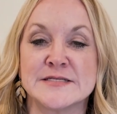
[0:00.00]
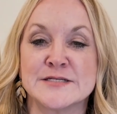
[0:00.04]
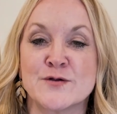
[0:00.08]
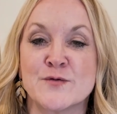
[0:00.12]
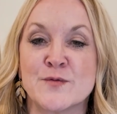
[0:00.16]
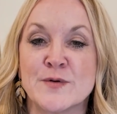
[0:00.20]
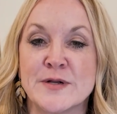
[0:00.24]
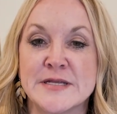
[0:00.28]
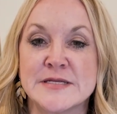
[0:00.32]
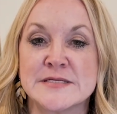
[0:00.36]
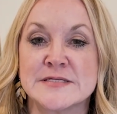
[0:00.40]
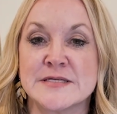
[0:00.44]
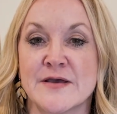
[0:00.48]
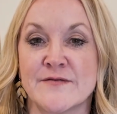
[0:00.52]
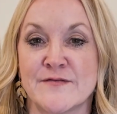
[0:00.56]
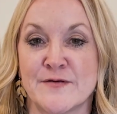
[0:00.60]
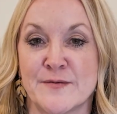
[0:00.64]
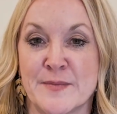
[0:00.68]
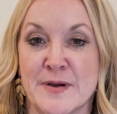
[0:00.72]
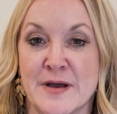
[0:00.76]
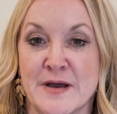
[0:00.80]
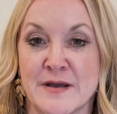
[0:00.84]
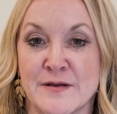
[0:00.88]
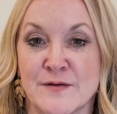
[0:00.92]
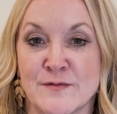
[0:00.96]
27
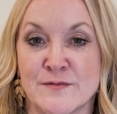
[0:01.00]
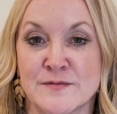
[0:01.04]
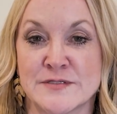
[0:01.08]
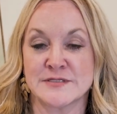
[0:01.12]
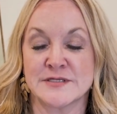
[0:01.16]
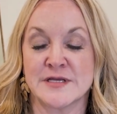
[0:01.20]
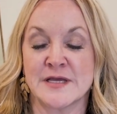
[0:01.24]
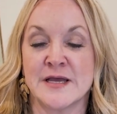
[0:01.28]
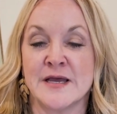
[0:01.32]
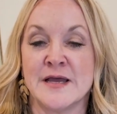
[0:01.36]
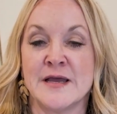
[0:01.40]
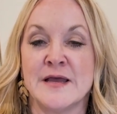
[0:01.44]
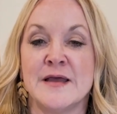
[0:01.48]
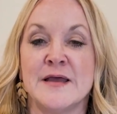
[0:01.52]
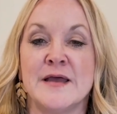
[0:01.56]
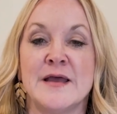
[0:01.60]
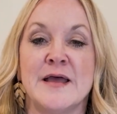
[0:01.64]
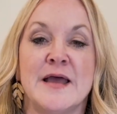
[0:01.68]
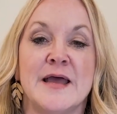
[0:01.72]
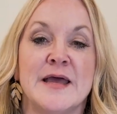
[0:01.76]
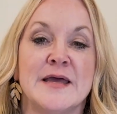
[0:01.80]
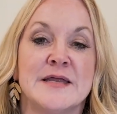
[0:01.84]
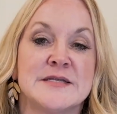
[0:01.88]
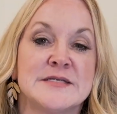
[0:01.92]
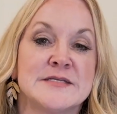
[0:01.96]
miles.
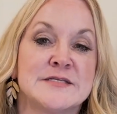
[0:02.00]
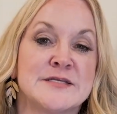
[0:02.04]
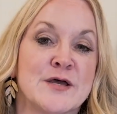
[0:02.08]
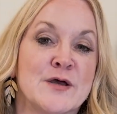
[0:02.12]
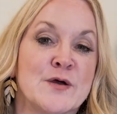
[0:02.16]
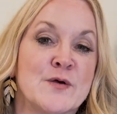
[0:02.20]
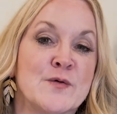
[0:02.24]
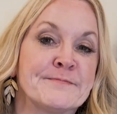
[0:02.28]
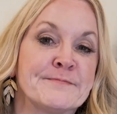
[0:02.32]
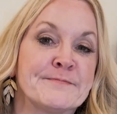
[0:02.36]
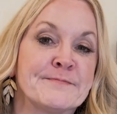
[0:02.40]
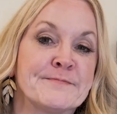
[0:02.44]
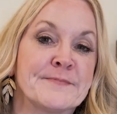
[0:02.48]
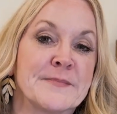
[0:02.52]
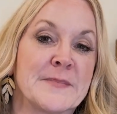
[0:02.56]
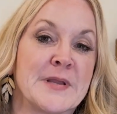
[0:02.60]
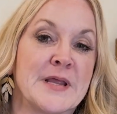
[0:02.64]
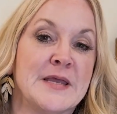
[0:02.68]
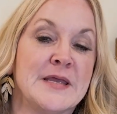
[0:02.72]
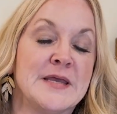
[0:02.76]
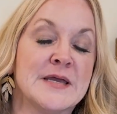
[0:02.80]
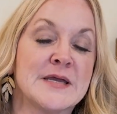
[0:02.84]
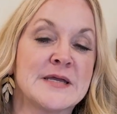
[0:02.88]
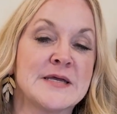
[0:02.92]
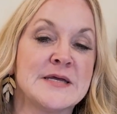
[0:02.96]
And so
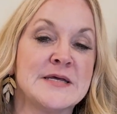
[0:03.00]
it